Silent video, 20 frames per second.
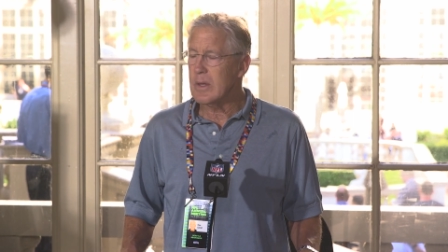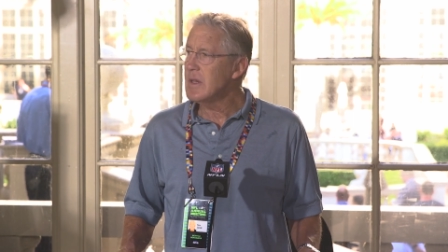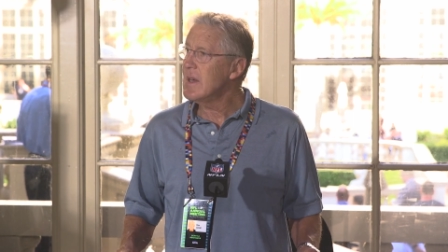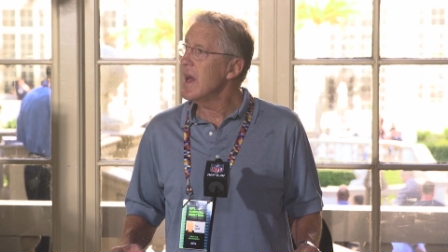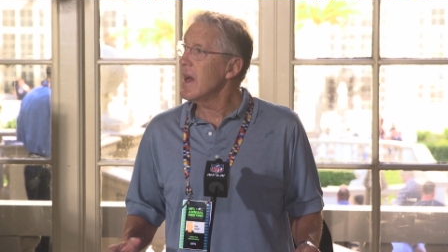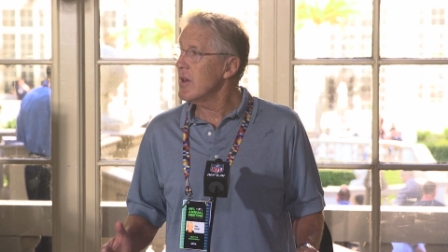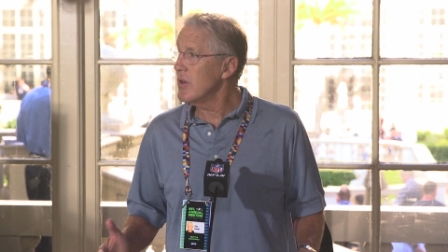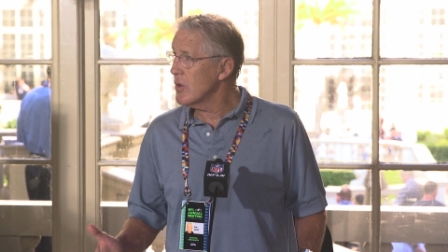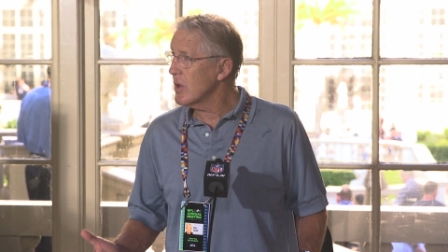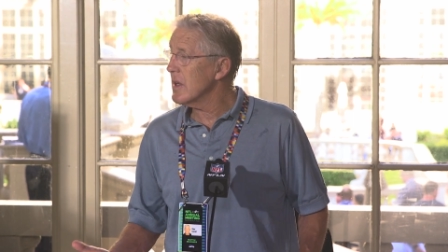
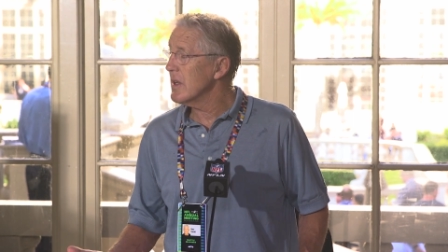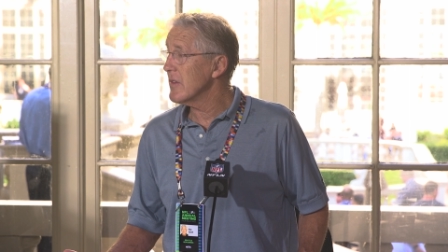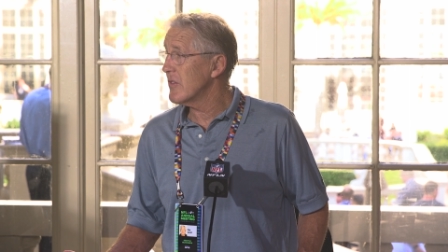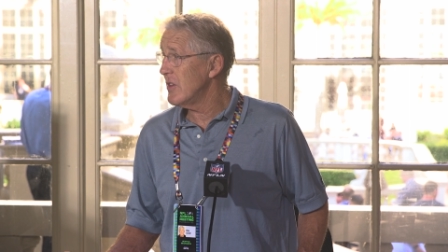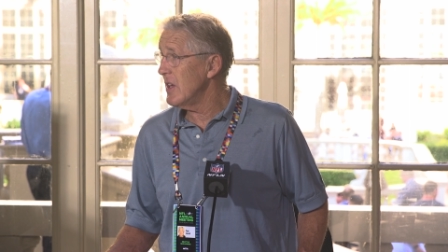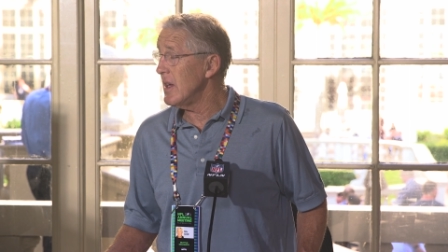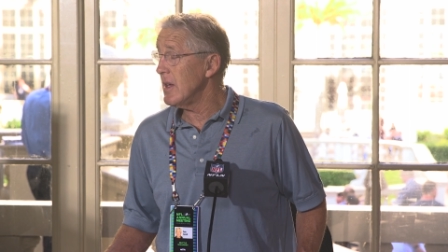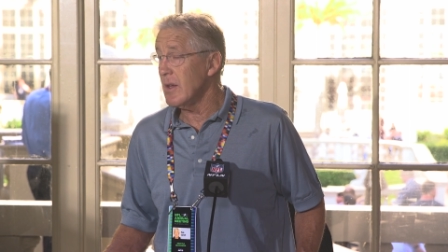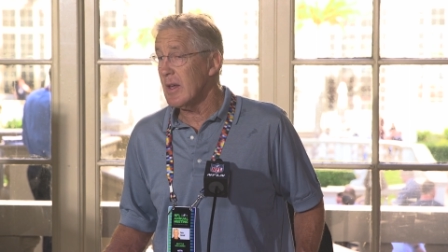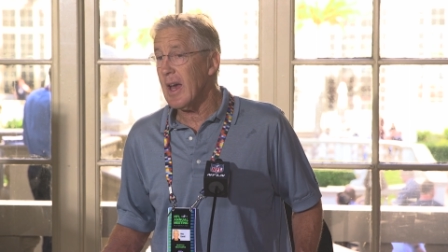Yeah, you can
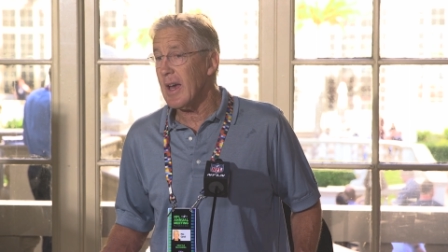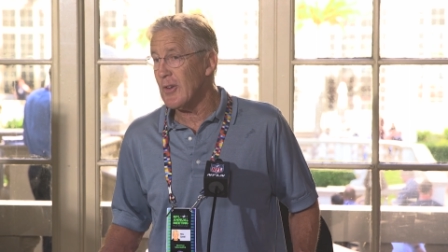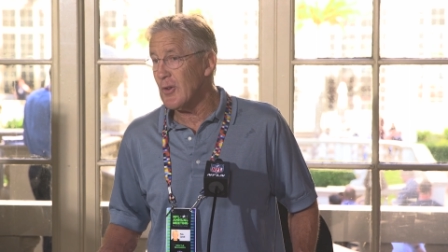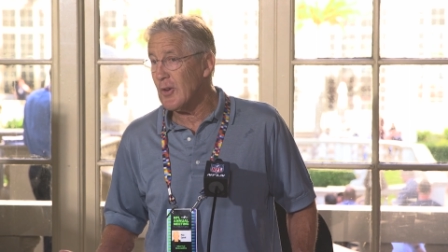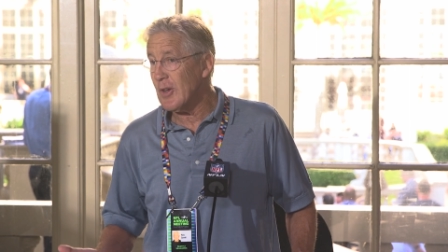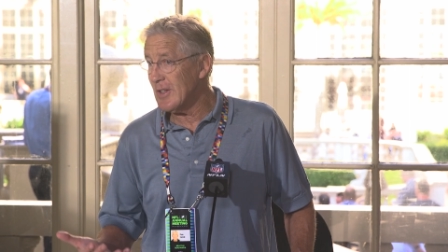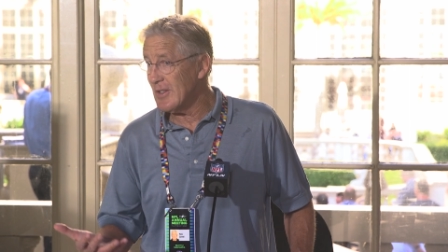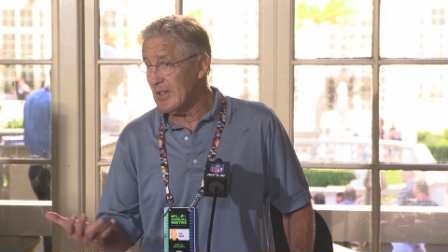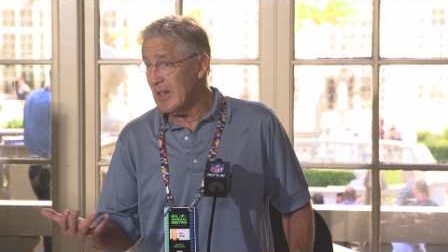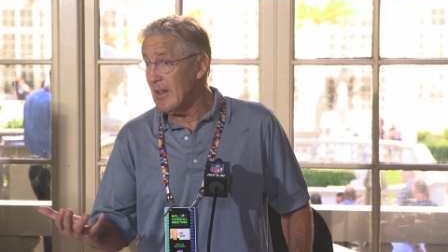see. Yeah, you
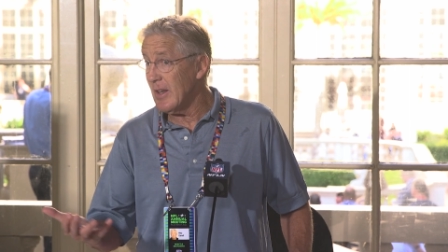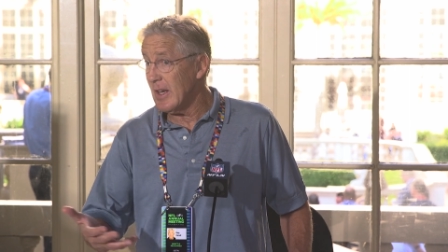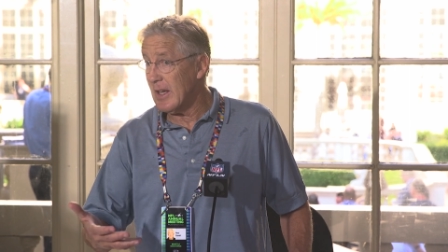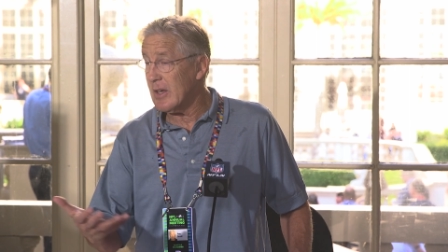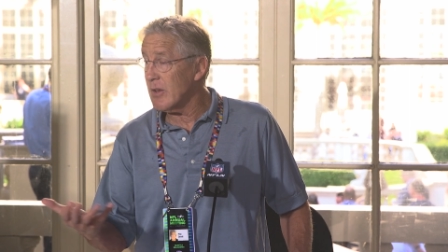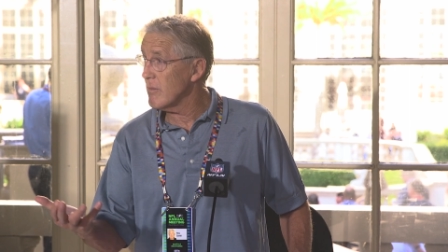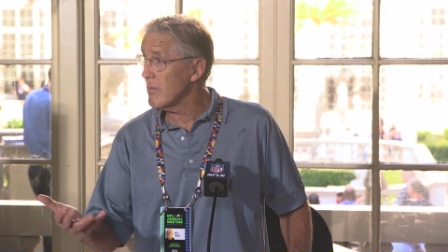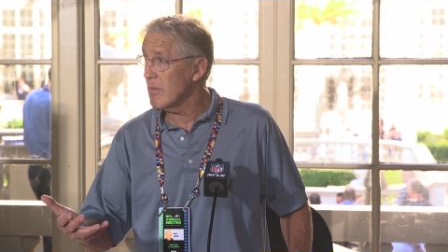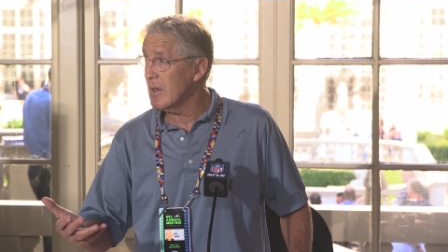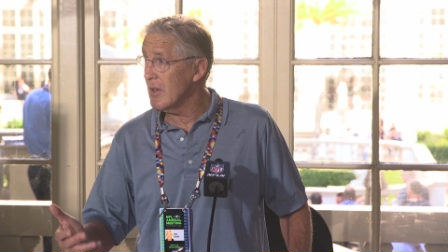can see that he
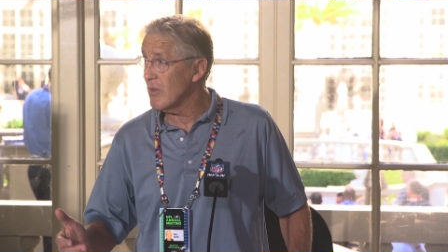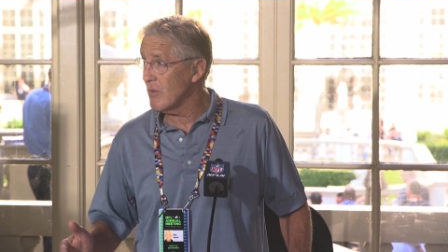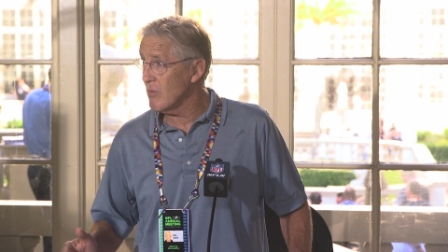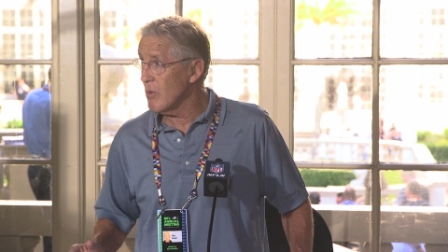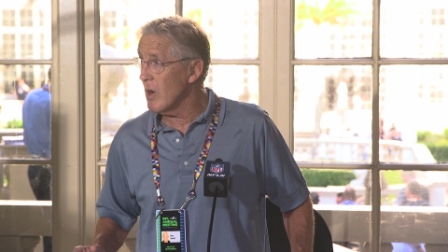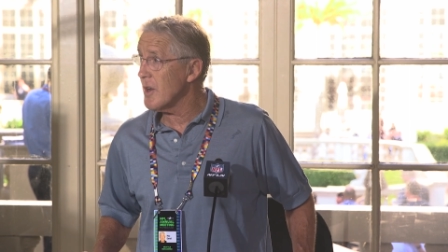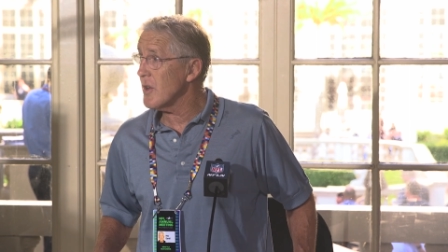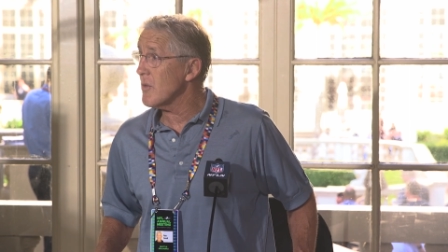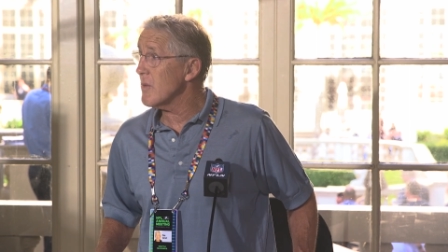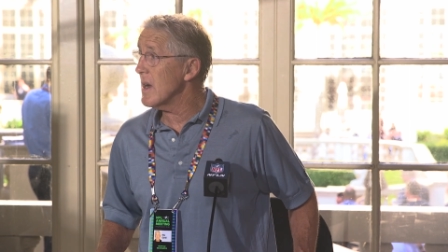can. He's
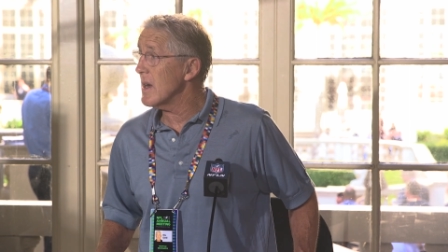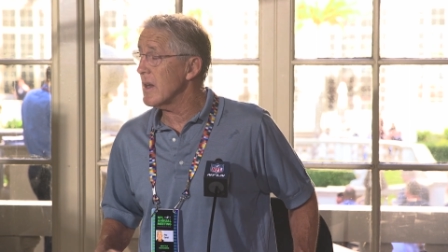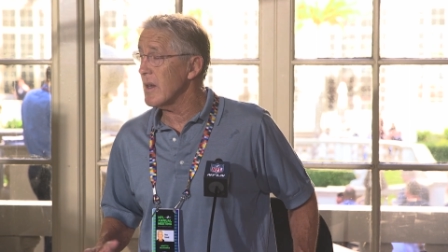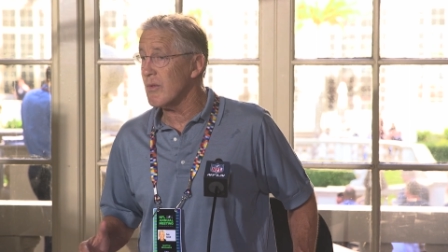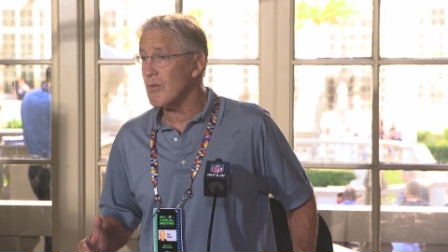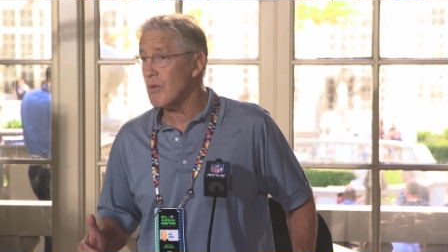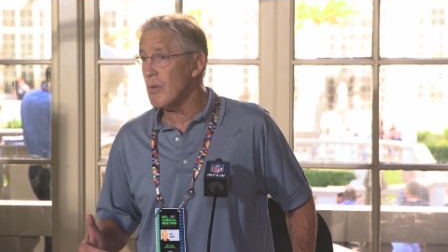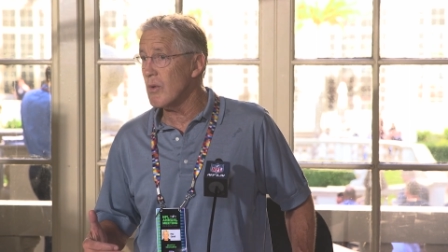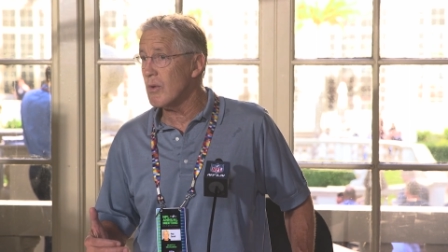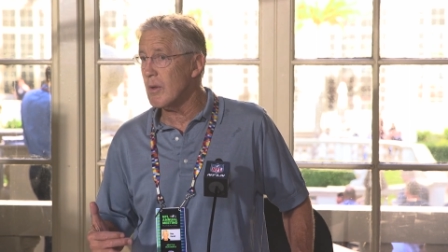running around.
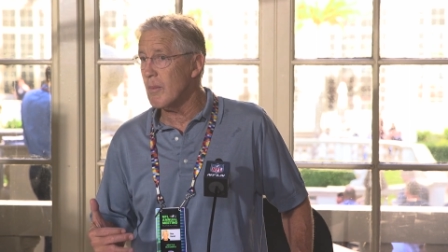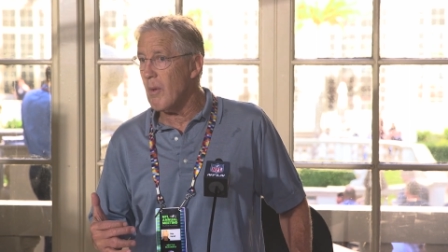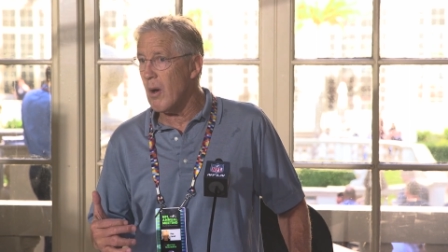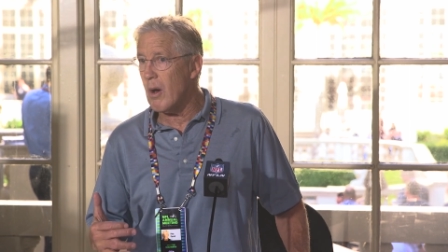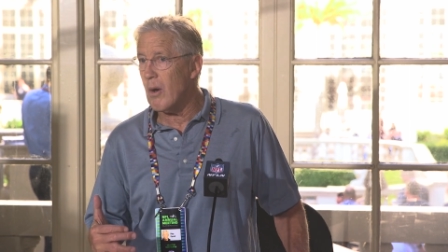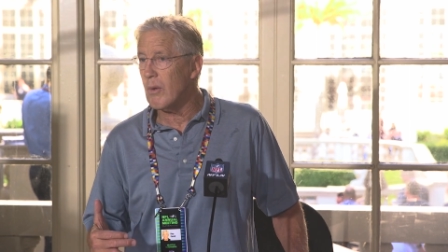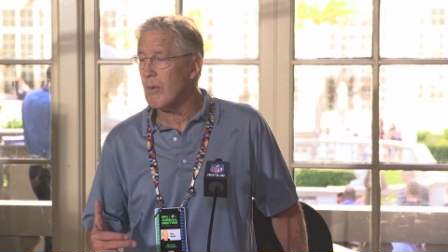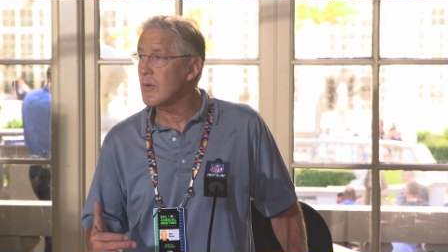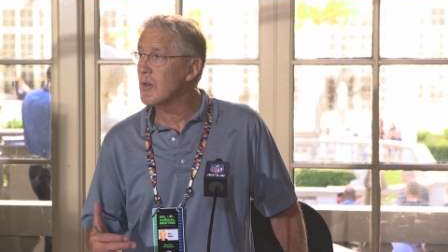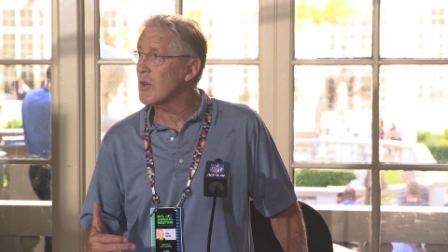He's throwing the ball.